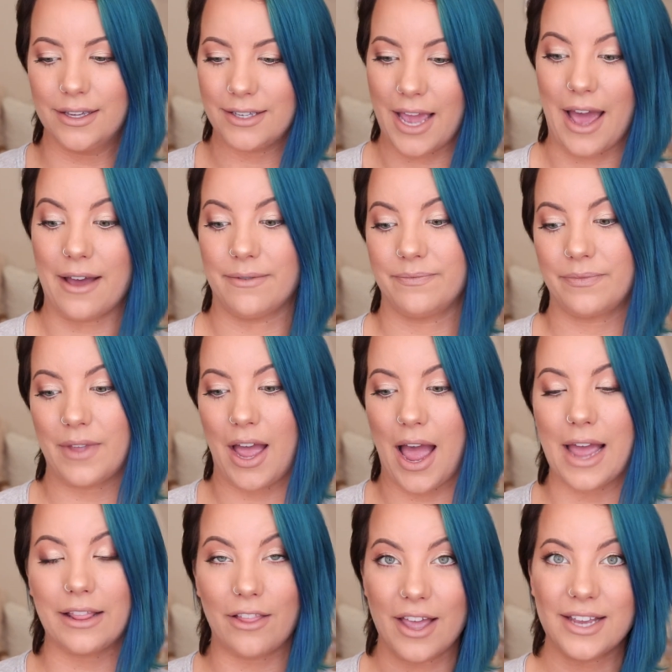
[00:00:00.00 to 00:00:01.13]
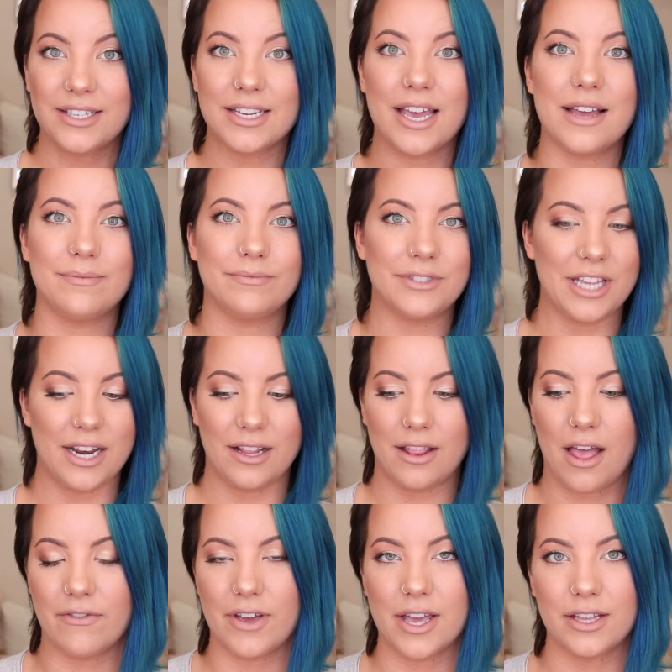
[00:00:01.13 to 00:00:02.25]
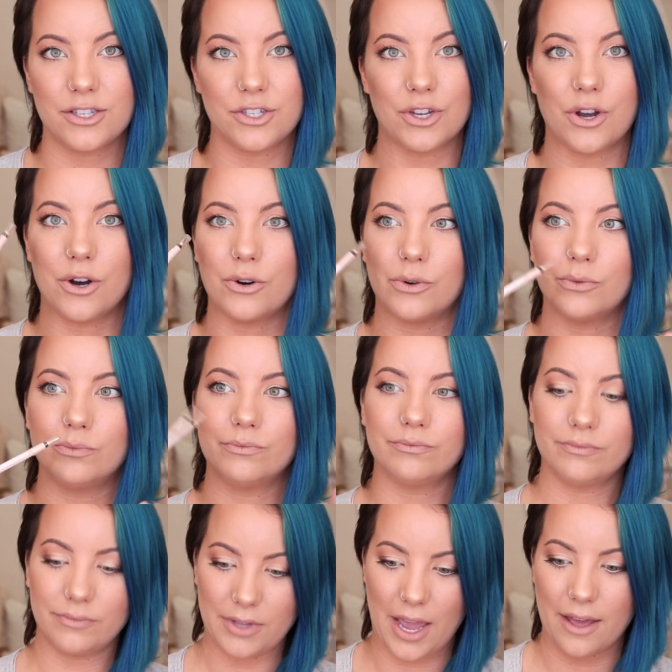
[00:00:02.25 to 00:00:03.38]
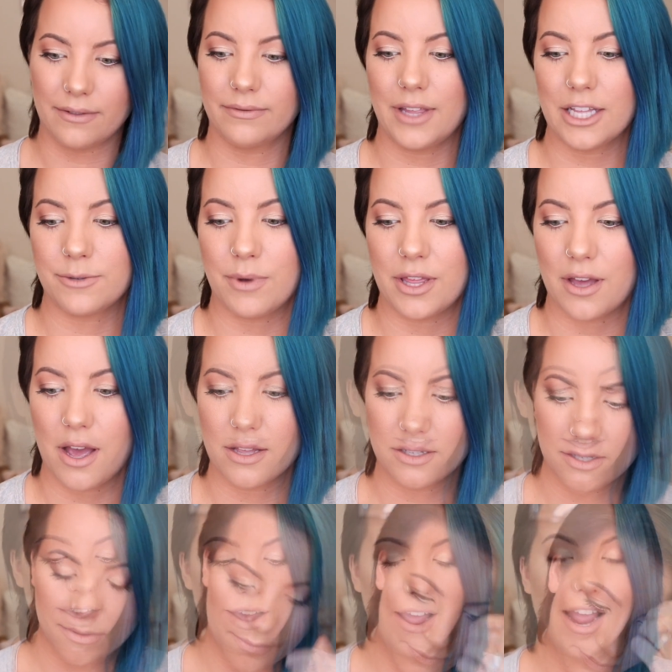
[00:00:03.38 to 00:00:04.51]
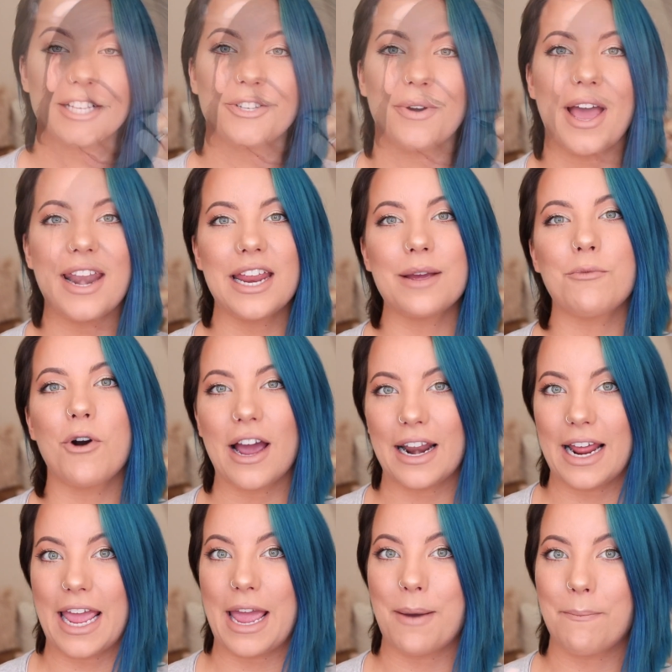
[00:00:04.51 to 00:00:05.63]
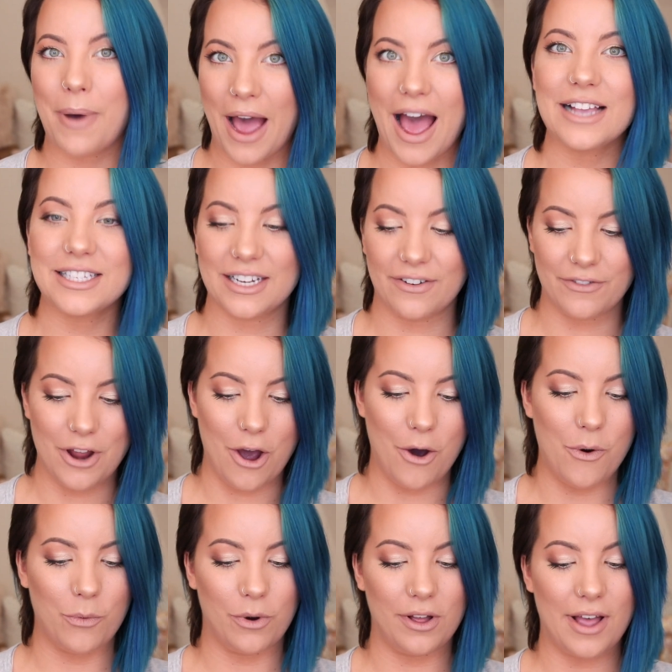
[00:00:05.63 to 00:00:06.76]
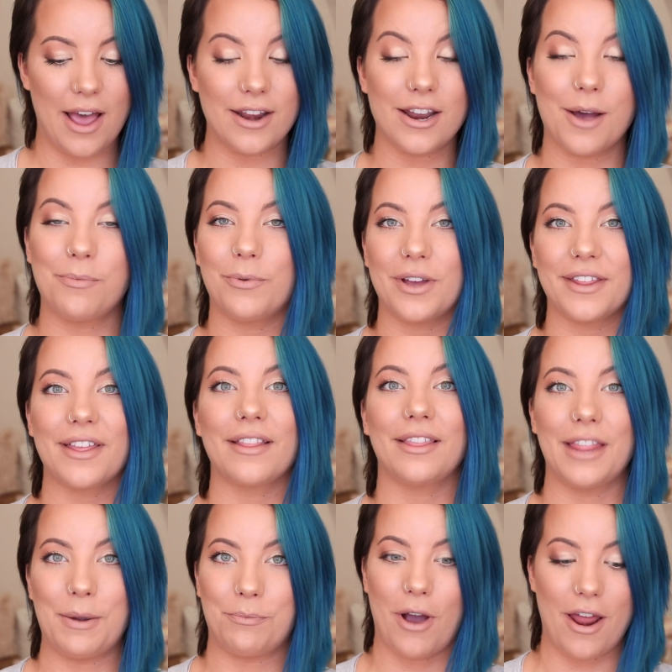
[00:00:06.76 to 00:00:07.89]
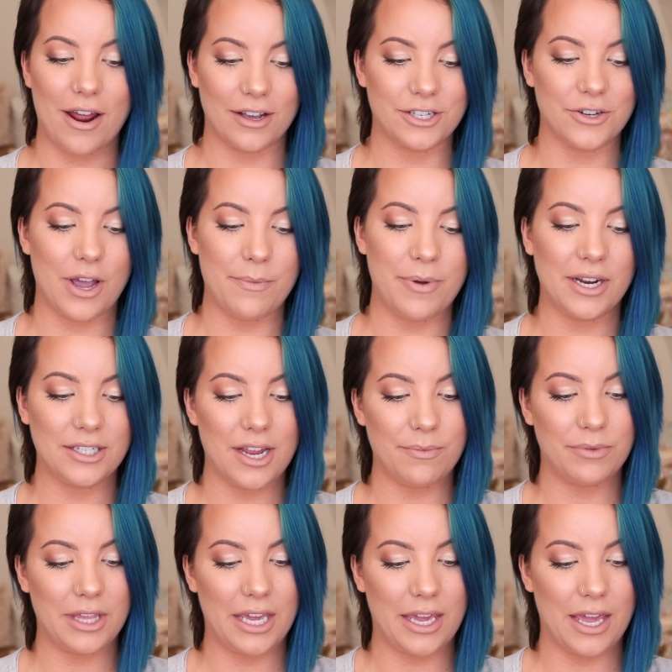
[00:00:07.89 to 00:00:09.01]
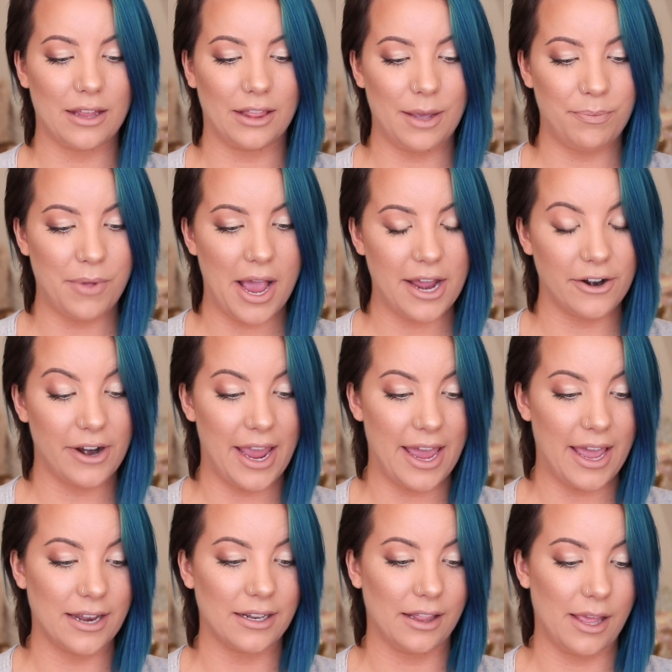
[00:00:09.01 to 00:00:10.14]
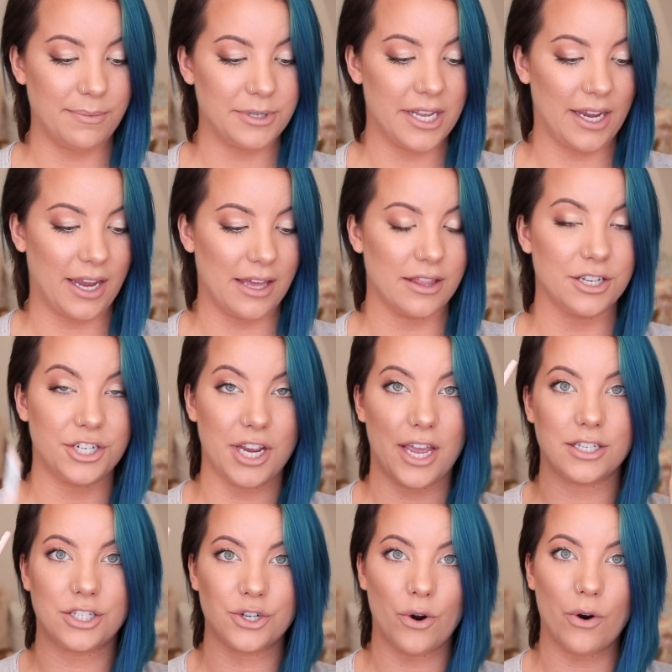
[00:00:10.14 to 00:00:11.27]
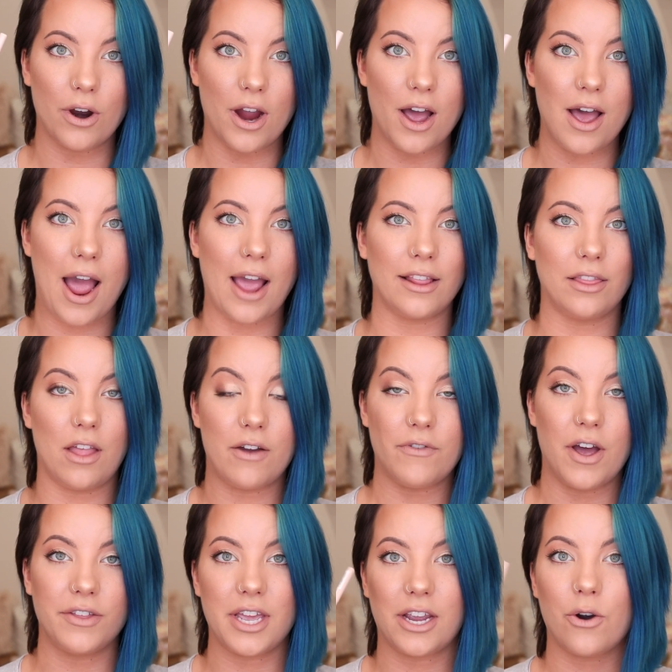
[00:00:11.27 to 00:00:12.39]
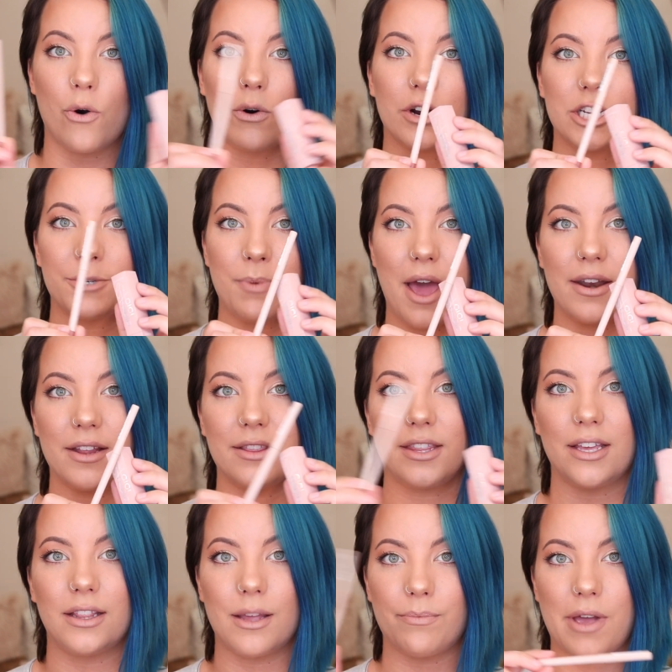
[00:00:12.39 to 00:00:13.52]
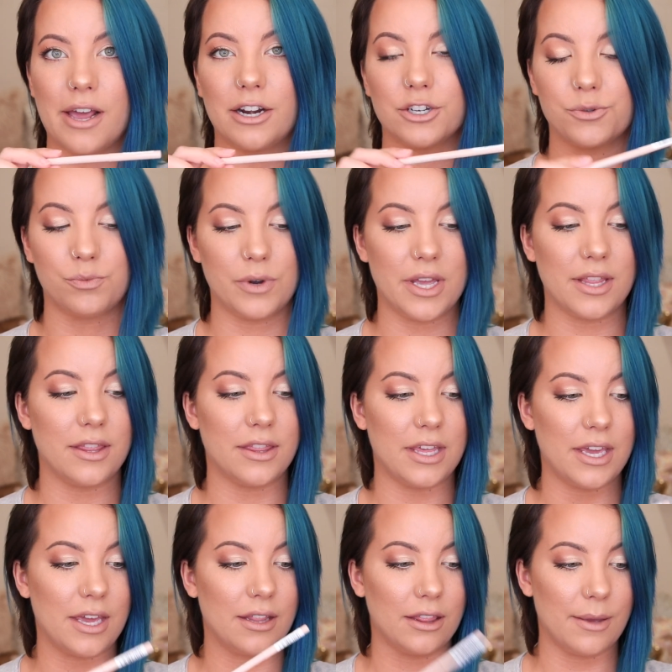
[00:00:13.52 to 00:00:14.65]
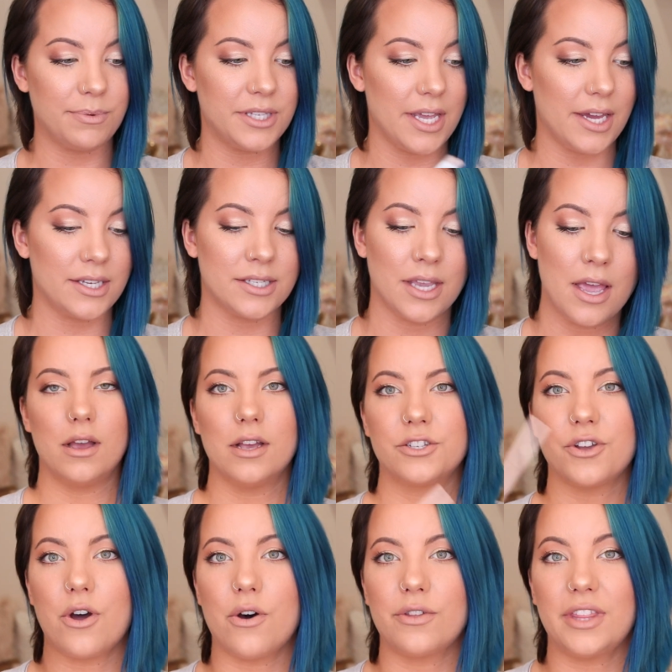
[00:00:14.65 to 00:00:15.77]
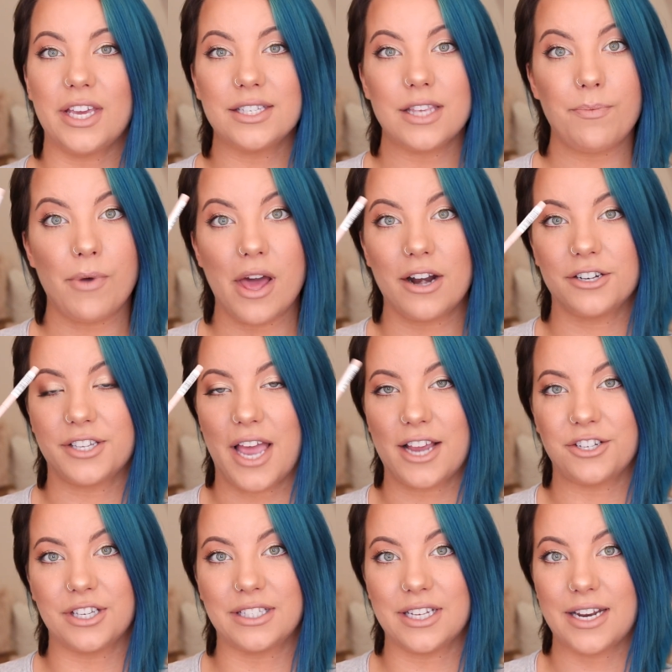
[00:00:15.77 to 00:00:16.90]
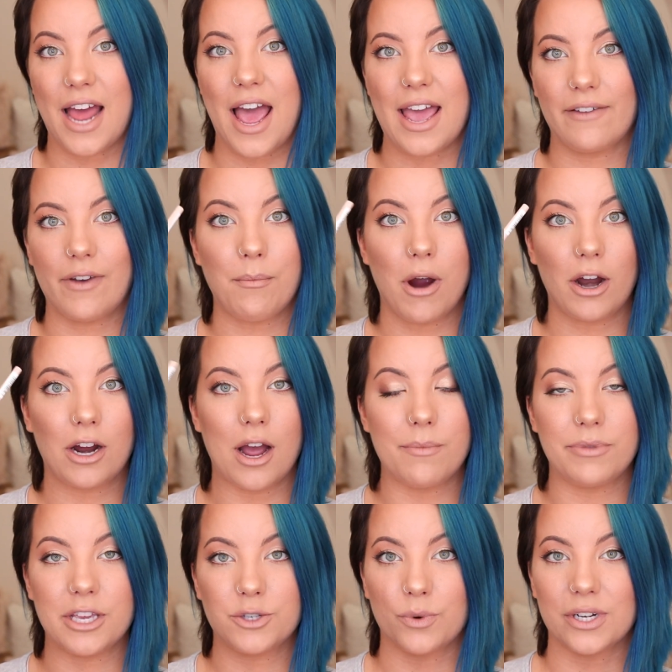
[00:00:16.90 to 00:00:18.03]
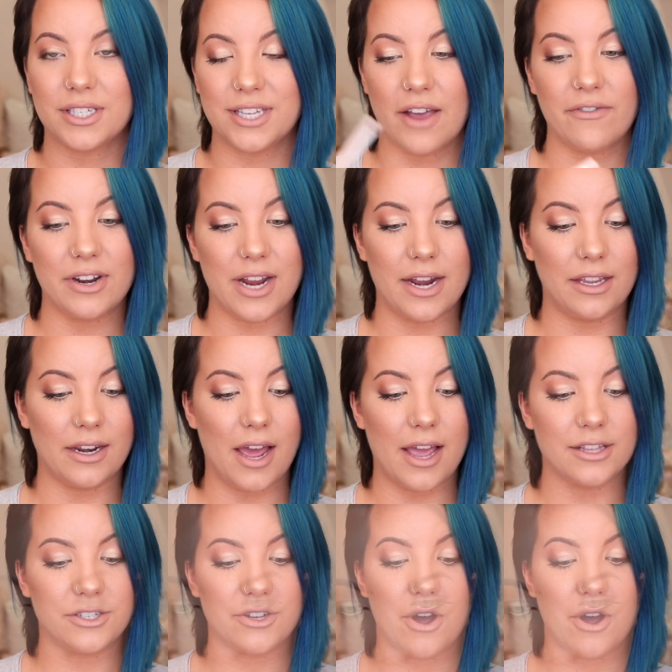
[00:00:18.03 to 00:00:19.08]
yeah, I liked it, didn't love it, so yeah, that's my thoughts. All right, so ending more on a positive note, we'll end up with lip products. So I picked up the lip liner and lipstick in the shade Taura. I love how they corresponded the lip liners with the lipsticks. So these lip liners actually did not have a markup. These were $7.99,